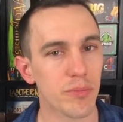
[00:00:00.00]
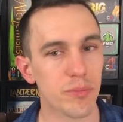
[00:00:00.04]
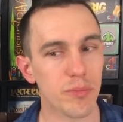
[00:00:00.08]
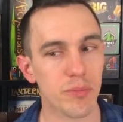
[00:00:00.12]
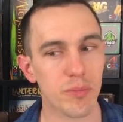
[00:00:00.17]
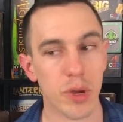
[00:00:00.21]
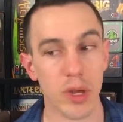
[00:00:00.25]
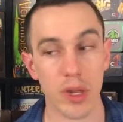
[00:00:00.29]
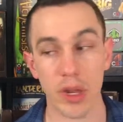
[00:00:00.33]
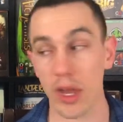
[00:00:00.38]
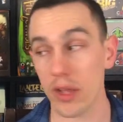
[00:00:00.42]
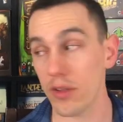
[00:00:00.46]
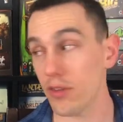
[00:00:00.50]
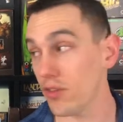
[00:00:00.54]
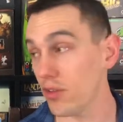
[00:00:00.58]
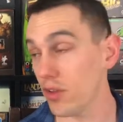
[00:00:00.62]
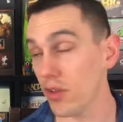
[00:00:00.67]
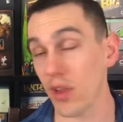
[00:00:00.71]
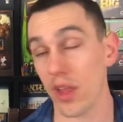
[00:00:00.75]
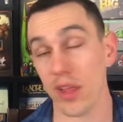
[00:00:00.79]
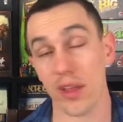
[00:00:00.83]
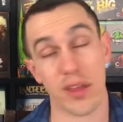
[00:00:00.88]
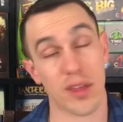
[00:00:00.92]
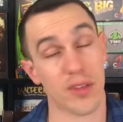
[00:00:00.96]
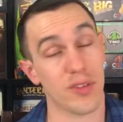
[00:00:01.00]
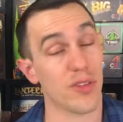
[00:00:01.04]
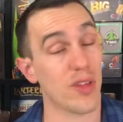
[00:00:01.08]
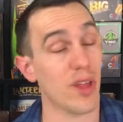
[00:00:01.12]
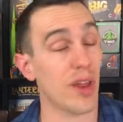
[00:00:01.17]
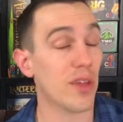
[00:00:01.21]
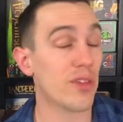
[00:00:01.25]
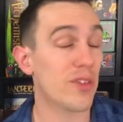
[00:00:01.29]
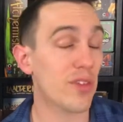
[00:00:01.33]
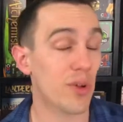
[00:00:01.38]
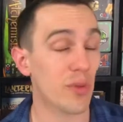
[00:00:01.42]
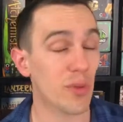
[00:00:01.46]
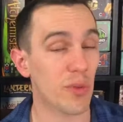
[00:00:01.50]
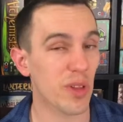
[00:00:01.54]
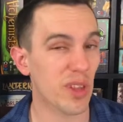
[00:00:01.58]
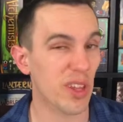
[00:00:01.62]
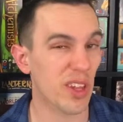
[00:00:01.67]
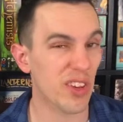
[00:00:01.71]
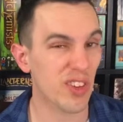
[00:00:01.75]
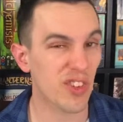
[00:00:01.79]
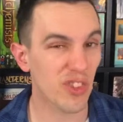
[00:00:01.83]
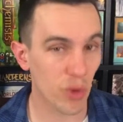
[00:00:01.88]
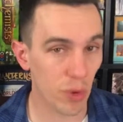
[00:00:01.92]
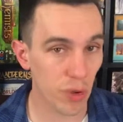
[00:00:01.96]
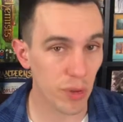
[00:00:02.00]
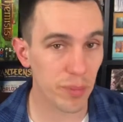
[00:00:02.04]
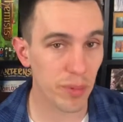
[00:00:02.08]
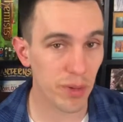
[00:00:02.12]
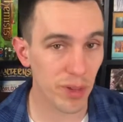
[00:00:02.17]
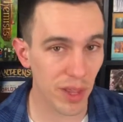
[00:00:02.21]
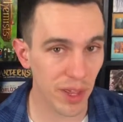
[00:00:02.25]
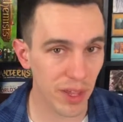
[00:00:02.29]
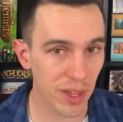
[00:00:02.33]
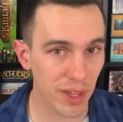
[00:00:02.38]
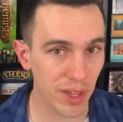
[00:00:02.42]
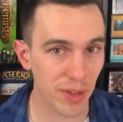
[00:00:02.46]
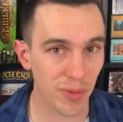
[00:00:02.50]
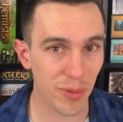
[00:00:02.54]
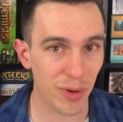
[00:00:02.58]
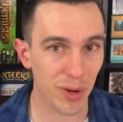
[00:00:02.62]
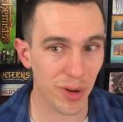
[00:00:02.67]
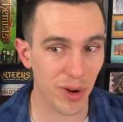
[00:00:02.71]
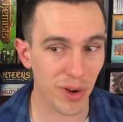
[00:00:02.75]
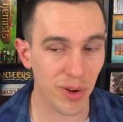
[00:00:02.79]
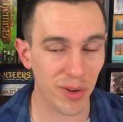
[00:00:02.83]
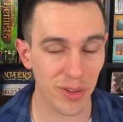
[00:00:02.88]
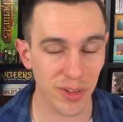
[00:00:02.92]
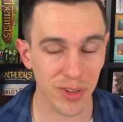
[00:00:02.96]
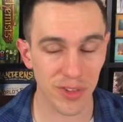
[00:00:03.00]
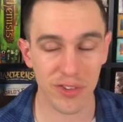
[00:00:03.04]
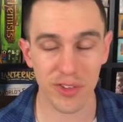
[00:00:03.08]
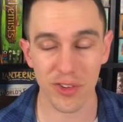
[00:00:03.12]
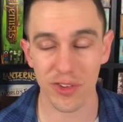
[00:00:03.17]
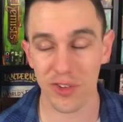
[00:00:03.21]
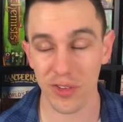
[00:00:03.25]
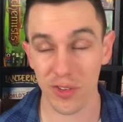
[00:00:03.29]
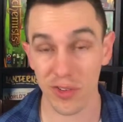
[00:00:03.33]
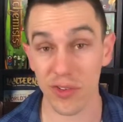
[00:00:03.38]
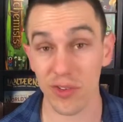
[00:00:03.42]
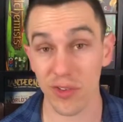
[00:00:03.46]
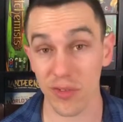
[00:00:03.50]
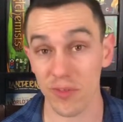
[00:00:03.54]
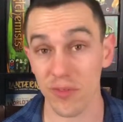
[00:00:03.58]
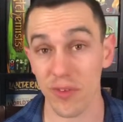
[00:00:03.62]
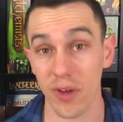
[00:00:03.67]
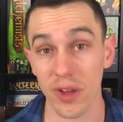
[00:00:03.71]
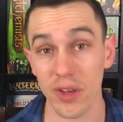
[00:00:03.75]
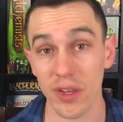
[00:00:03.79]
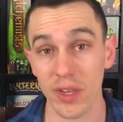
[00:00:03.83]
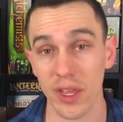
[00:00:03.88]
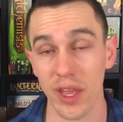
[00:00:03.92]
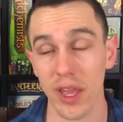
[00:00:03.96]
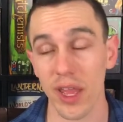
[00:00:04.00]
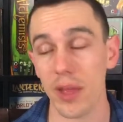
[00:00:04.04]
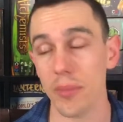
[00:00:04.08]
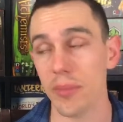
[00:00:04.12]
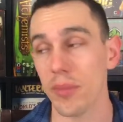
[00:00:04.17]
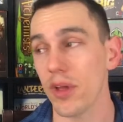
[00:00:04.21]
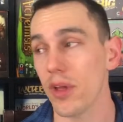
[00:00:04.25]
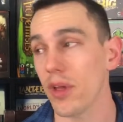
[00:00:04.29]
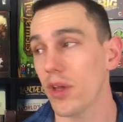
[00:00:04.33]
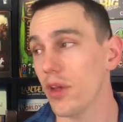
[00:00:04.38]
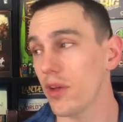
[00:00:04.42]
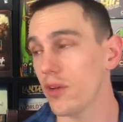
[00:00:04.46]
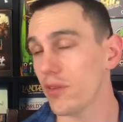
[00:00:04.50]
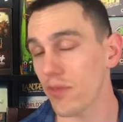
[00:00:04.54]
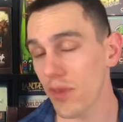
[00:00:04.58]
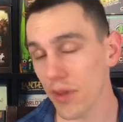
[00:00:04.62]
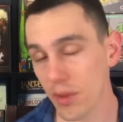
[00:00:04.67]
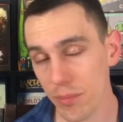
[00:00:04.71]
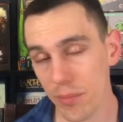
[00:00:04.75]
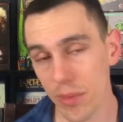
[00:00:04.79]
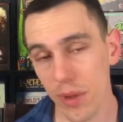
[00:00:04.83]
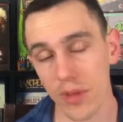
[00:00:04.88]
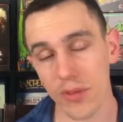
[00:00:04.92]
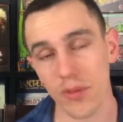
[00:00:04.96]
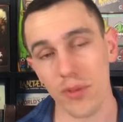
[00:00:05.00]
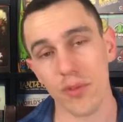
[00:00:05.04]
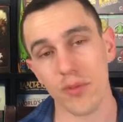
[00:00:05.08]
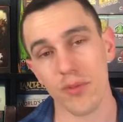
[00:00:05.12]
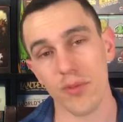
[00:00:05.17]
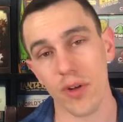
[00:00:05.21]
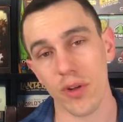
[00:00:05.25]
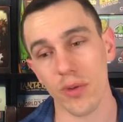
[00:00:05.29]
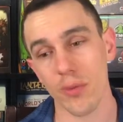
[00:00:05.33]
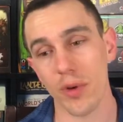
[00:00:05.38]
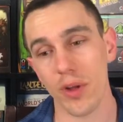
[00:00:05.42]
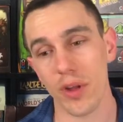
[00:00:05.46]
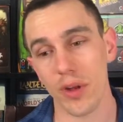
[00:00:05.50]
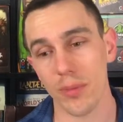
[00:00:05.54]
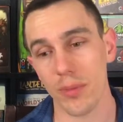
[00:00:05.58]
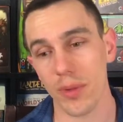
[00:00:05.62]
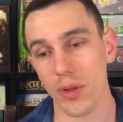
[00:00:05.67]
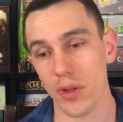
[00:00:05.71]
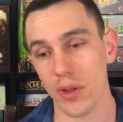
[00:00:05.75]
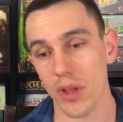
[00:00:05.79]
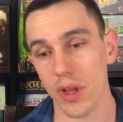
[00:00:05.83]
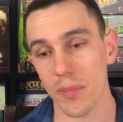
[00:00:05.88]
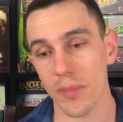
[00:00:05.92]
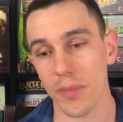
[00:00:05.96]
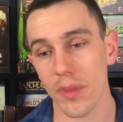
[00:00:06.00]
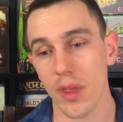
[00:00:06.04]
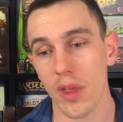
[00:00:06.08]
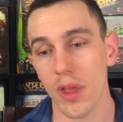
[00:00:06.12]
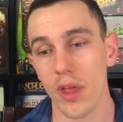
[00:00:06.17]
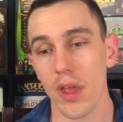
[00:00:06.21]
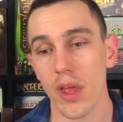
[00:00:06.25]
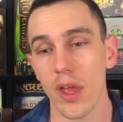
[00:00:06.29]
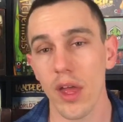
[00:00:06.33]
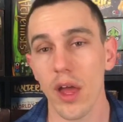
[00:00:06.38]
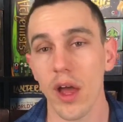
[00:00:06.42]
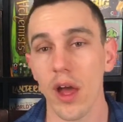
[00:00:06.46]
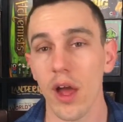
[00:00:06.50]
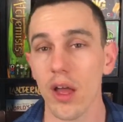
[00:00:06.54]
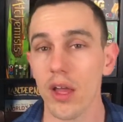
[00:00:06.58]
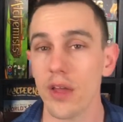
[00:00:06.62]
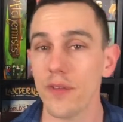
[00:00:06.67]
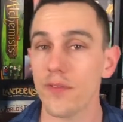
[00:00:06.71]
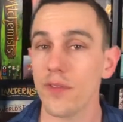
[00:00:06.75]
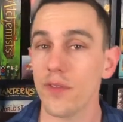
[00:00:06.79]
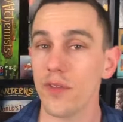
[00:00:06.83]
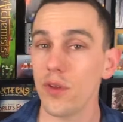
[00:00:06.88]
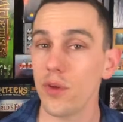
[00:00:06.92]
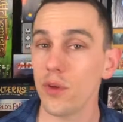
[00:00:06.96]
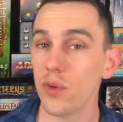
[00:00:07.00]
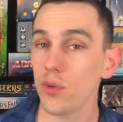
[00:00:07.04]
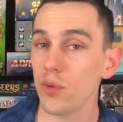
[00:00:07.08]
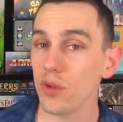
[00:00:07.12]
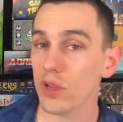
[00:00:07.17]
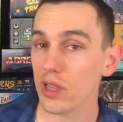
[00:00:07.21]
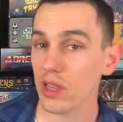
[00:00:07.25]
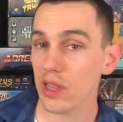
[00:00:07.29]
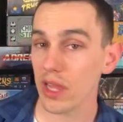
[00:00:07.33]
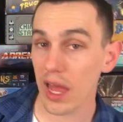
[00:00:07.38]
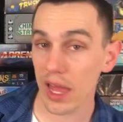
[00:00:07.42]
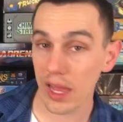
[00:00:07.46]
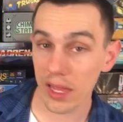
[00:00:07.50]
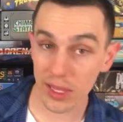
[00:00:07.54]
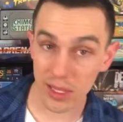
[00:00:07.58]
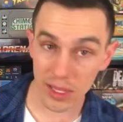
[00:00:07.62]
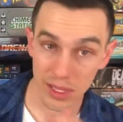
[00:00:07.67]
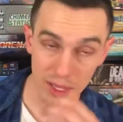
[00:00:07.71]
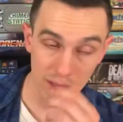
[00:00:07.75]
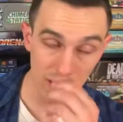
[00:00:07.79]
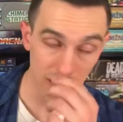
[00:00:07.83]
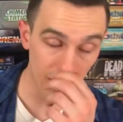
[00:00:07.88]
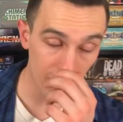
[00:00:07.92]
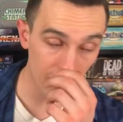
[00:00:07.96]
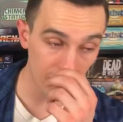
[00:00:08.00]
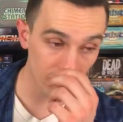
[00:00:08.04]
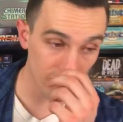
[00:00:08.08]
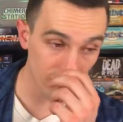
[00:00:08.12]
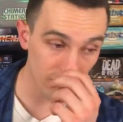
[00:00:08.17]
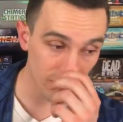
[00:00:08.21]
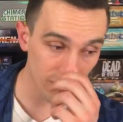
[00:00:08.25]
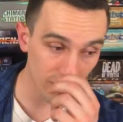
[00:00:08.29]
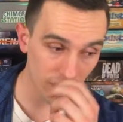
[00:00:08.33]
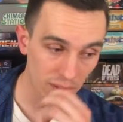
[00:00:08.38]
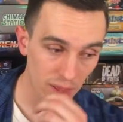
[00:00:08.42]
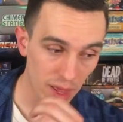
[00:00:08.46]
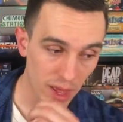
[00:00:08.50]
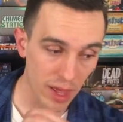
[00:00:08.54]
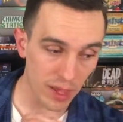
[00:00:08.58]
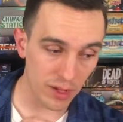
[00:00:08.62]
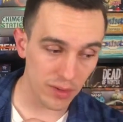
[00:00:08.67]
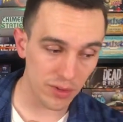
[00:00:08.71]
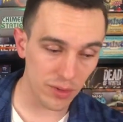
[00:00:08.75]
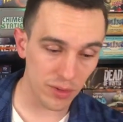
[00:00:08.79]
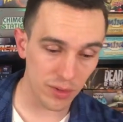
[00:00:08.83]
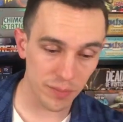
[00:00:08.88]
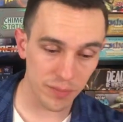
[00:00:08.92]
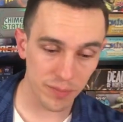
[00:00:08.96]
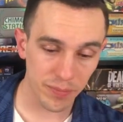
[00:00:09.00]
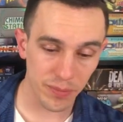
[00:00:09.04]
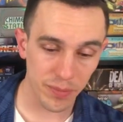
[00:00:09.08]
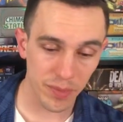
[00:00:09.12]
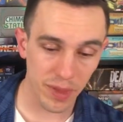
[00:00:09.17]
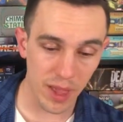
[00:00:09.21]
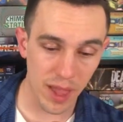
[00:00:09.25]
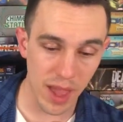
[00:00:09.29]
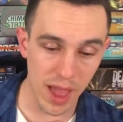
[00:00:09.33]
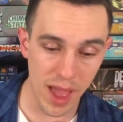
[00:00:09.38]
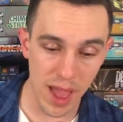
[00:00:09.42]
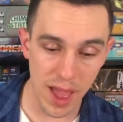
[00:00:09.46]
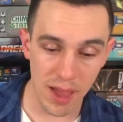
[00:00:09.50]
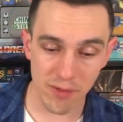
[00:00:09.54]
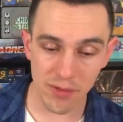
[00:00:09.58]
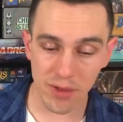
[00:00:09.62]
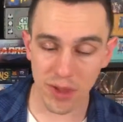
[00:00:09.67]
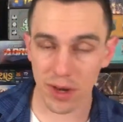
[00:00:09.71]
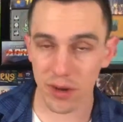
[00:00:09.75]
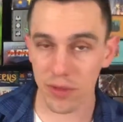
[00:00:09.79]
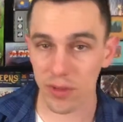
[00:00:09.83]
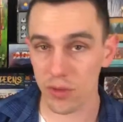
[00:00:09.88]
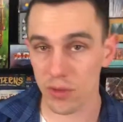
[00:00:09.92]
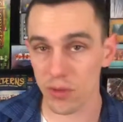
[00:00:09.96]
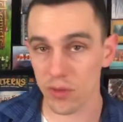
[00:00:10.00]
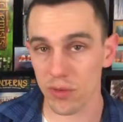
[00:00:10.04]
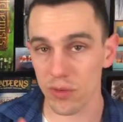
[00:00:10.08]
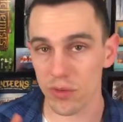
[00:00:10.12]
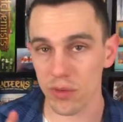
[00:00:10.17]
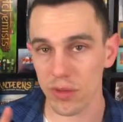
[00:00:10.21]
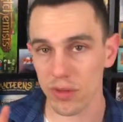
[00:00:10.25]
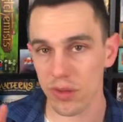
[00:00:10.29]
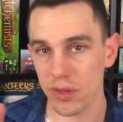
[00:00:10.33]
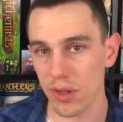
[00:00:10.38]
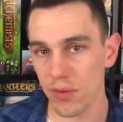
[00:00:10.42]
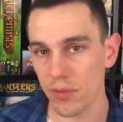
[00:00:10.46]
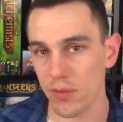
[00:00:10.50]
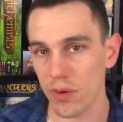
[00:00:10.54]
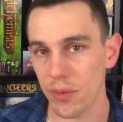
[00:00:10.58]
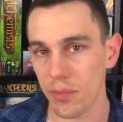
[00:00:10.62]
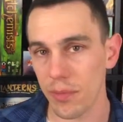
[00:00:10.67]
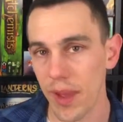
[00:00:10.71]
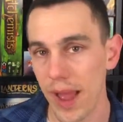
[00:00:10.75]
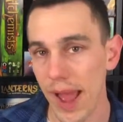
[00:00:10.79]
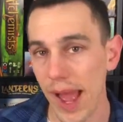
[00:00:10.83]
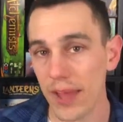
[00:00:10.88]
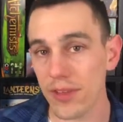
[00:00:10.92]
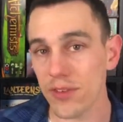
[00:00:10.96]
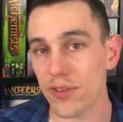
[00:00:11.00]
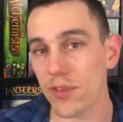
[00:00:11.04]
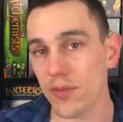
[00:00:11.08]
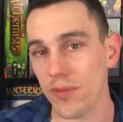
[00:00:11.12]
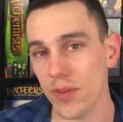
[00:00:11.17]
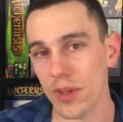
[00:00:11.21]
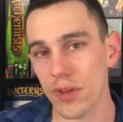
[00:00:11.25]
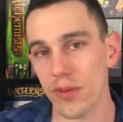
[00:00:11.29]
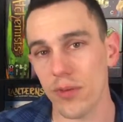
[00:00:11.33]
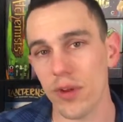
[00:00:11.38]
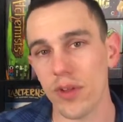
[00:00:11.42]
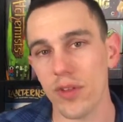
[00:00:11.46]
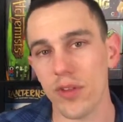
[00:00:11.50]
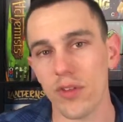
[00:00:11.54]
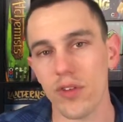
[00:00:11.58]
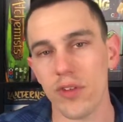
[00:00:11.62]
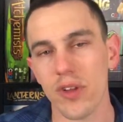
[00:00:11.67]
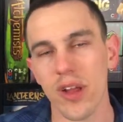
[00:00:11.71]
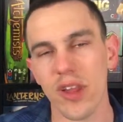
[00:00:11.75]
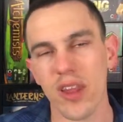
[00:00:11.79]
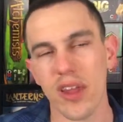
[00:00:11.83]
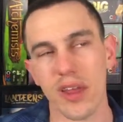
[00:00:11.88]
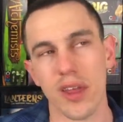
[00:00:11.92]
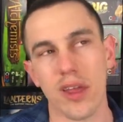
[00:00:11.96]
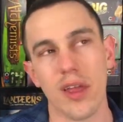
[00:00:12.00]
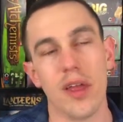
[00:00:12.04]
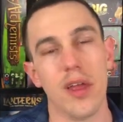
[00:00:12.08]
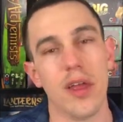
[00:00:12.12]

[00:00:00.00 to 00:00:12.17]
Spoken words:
But I still, like I said, I still really enjoy playing it regardless, just because it's a fun game, fun puzzle, fun way to build up. If you like games that have kind of those different paths to victory, there's not like